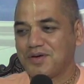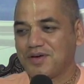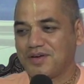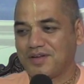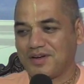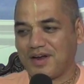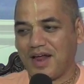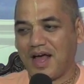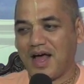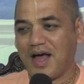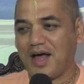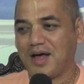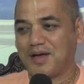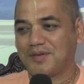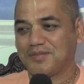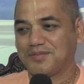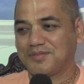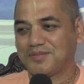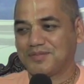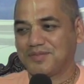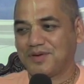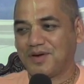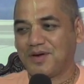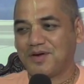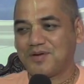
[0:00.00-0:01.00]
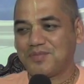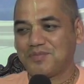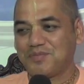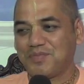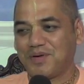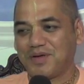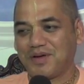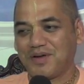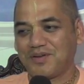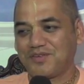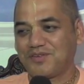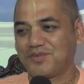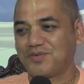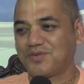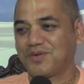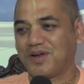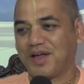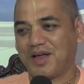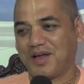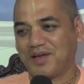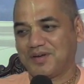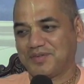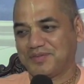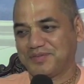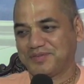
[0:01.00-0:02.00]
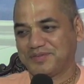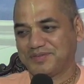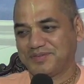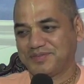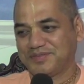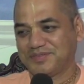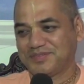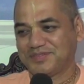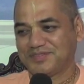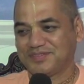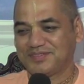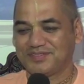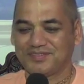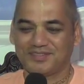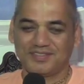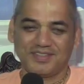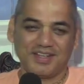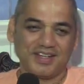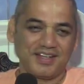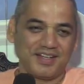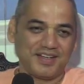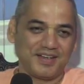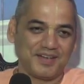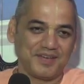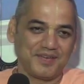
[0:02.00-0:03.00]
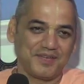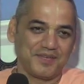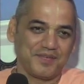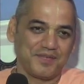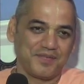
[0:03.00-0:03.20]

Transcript: Ram or Parashuram. Okay.